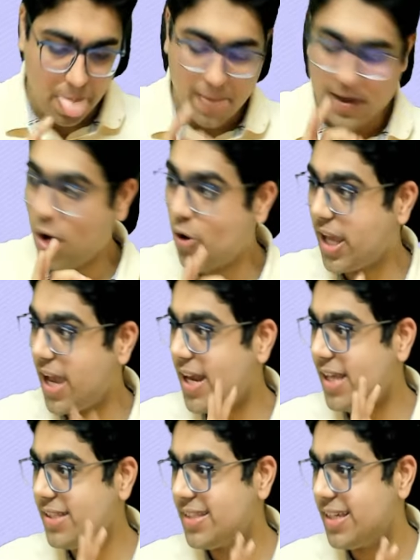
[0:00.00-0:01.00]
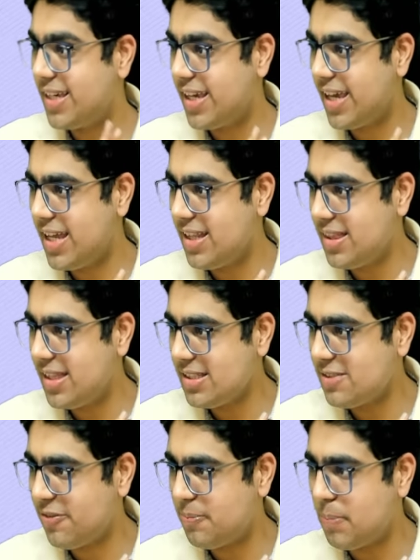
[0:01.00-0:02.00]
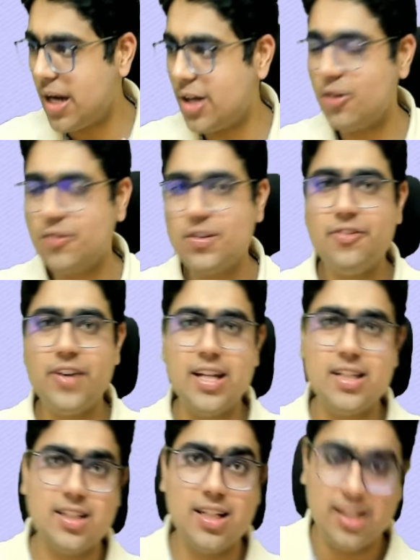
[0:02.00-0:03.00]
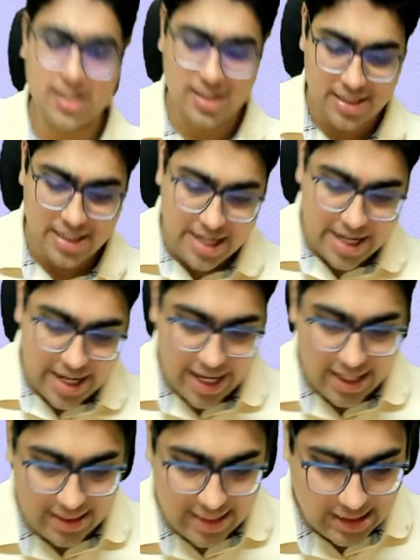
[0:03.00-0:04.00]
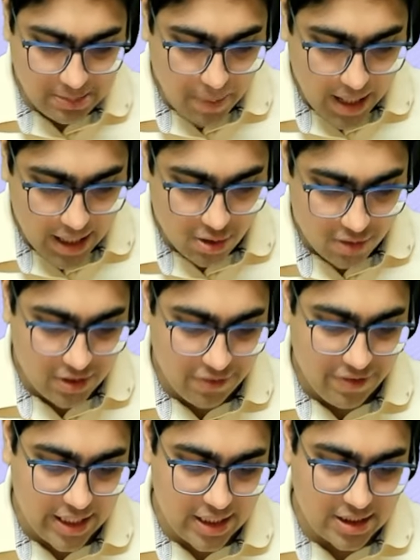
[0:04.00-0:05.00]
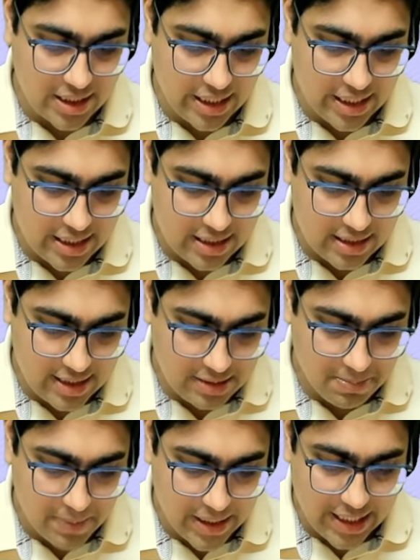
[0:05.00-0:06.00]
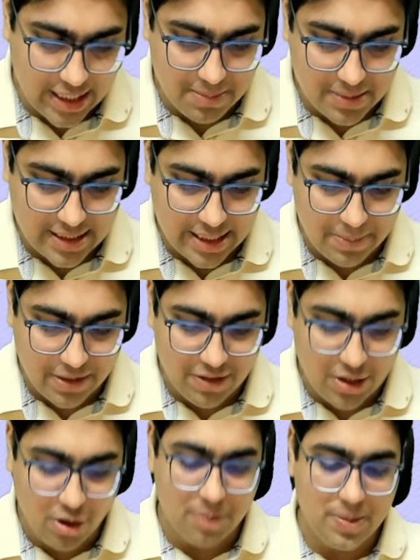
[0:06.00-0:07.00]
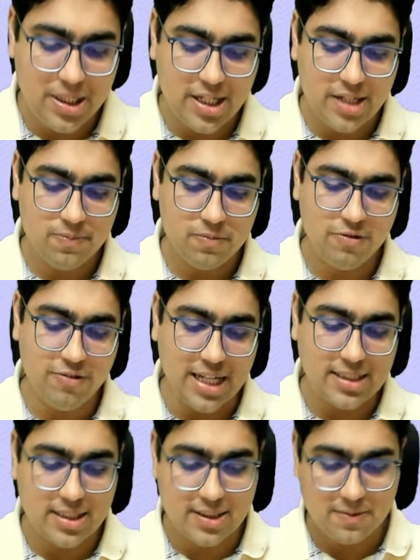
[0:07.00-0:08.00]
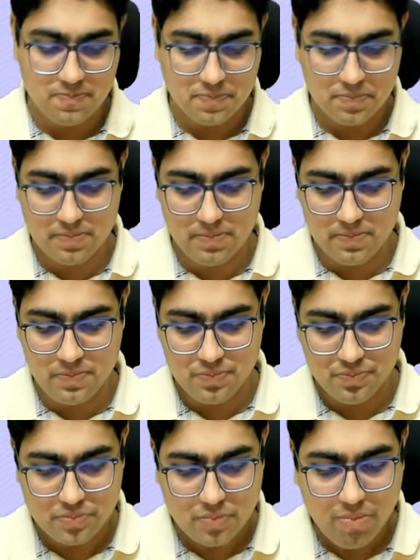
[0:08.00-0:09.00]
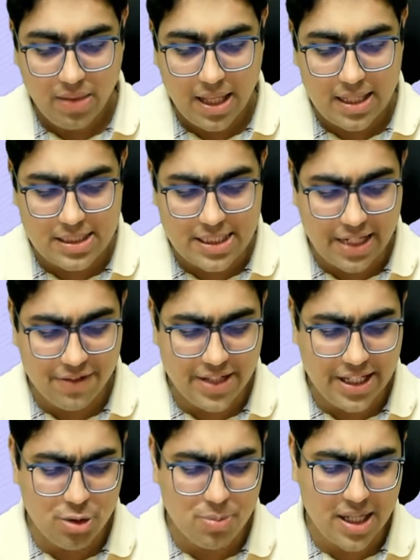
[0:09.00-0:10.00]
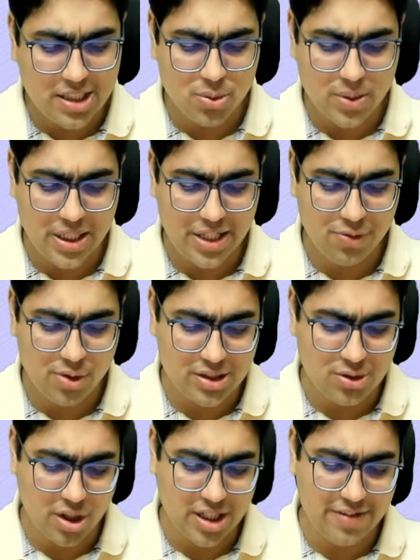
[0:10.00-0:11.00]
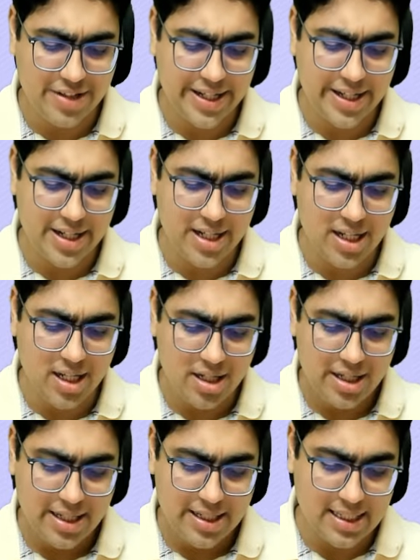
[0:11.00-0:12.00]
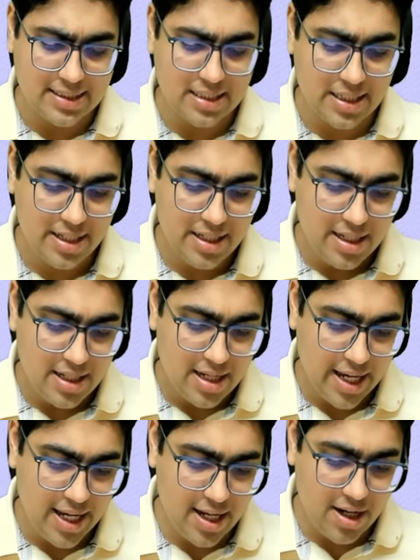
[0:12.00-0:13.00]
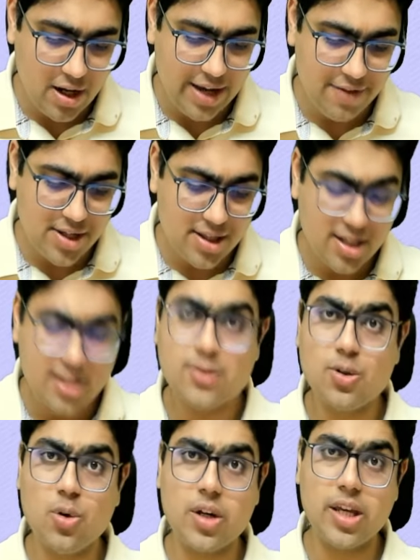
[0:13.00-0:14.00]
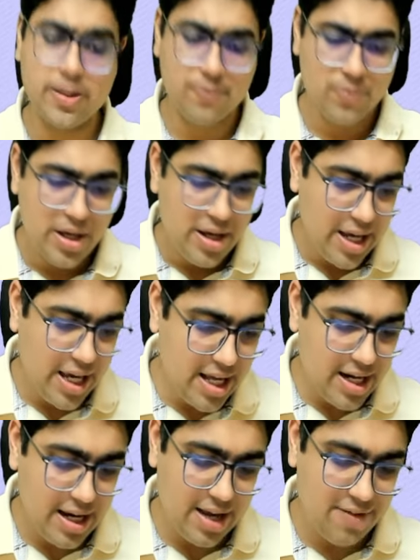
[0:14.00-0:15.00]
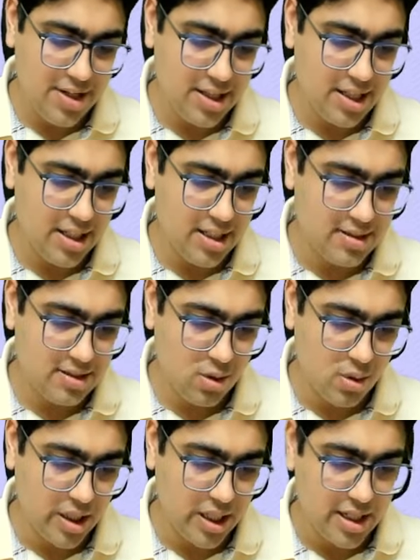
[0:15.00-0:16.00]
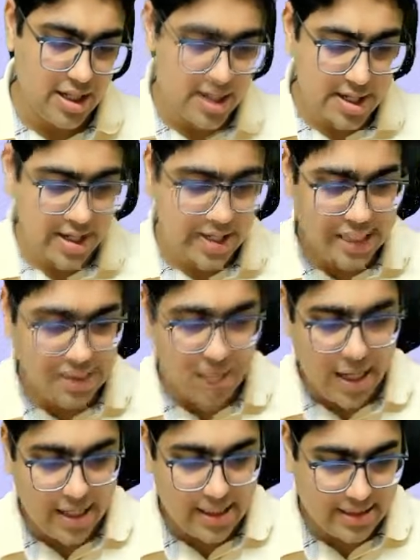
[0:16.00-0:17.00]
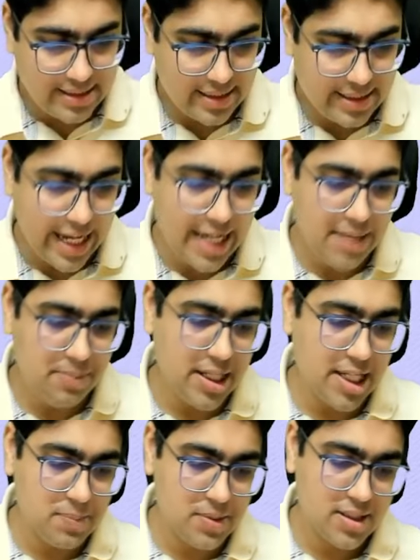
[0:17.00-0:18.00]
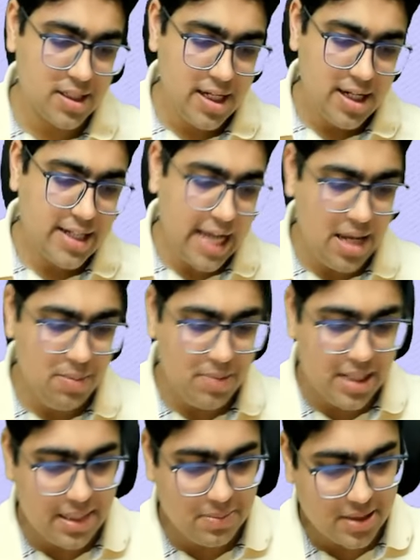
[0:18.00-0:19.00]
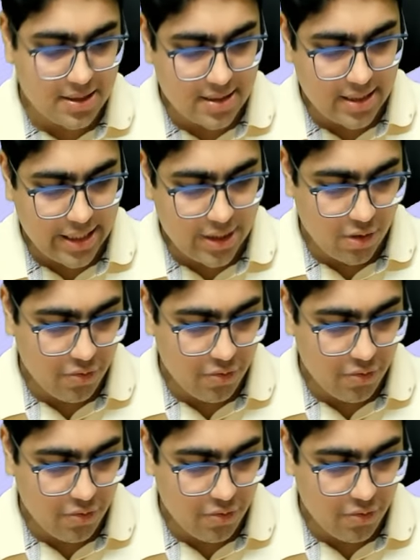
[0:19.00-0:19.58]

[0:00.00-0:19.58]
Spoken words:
Now, can I say in this part of the financial year? In this part of the financial year, this material misstatement will not be there. Why, sir? January to March 24 is not covered here, na? Yes, sir. Here everything is okay. Here everything is okay. Next part is time elapsed. Time elapsed since the date of